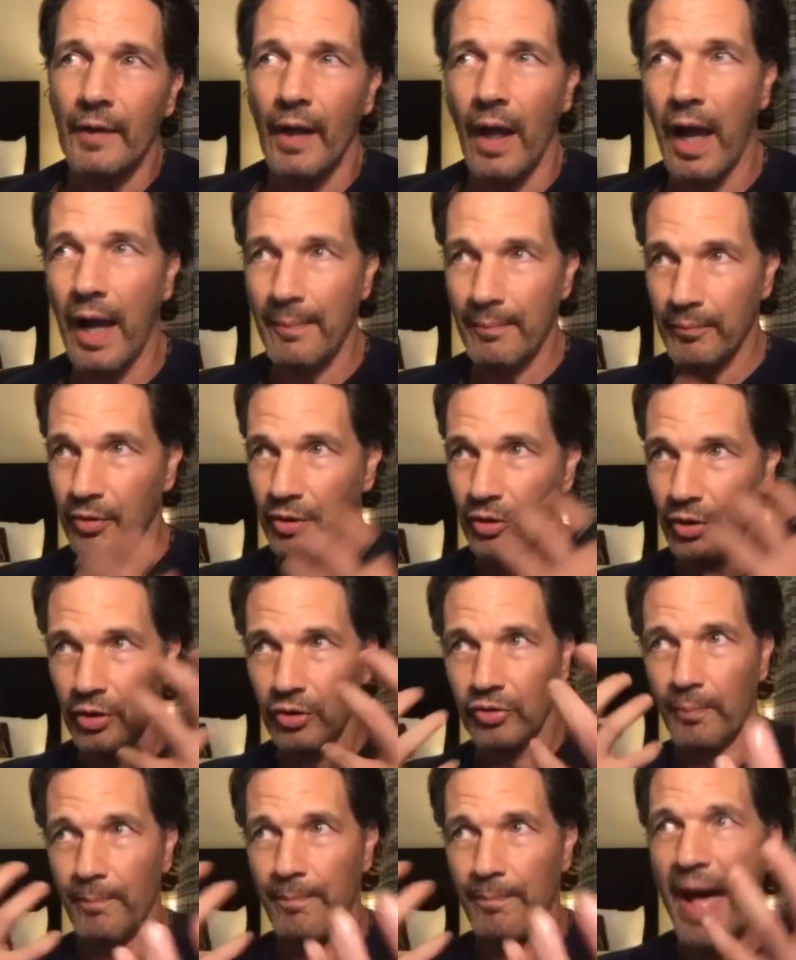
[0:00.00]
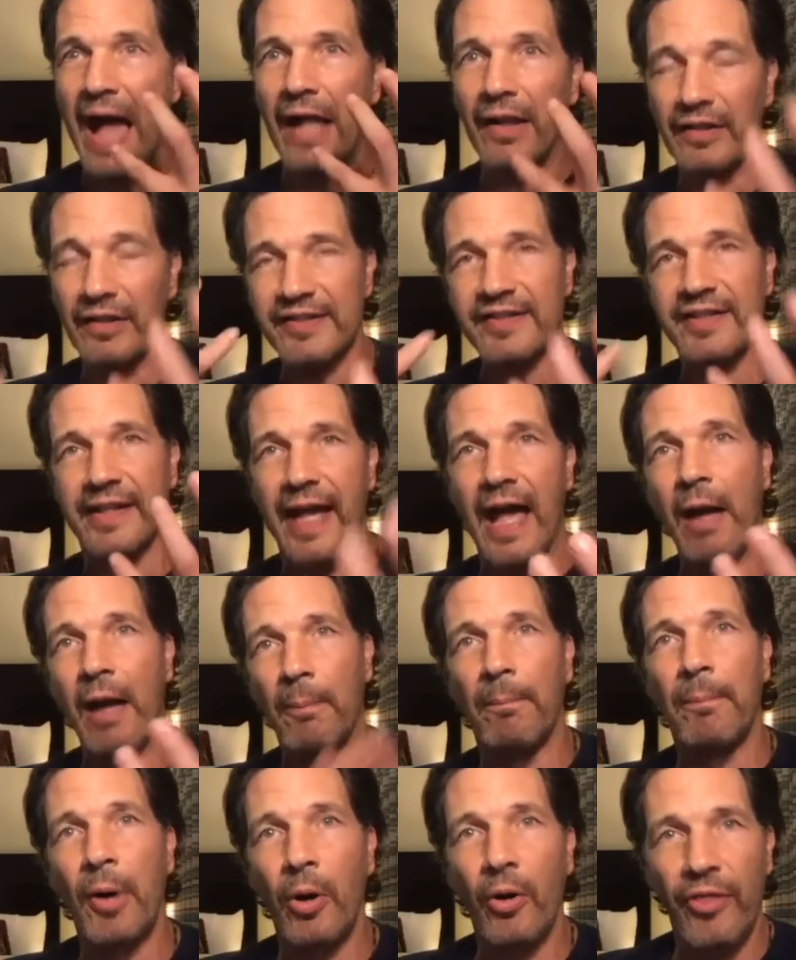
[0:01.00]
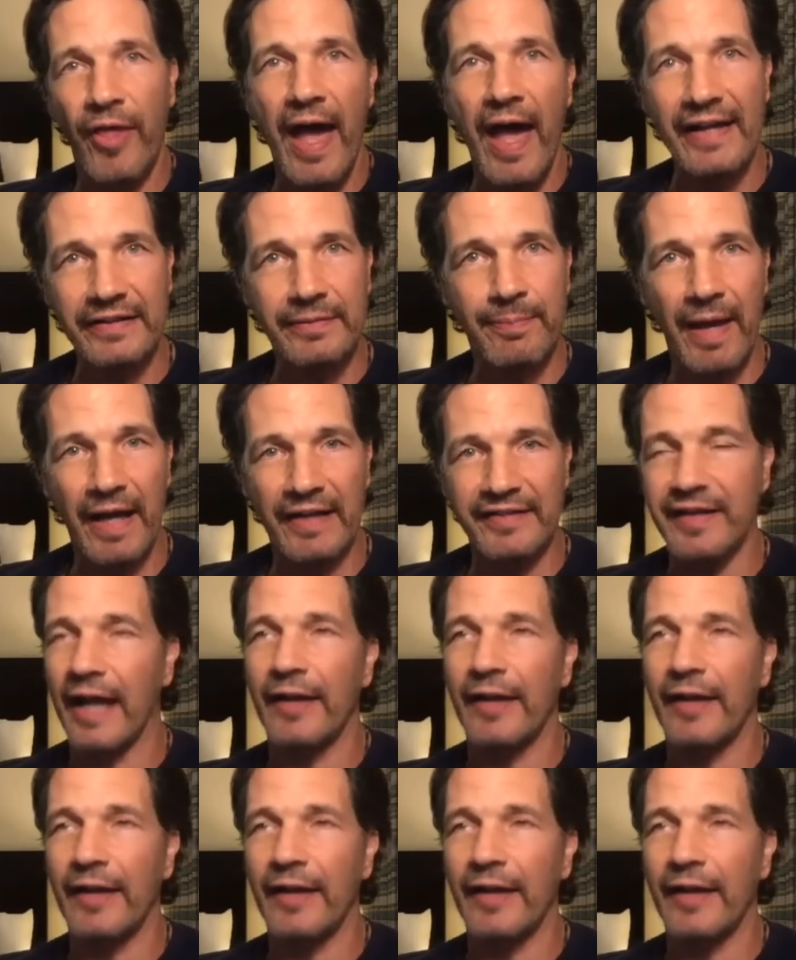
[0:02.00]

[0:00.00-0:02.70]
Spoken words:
I'm balancing out both aspects.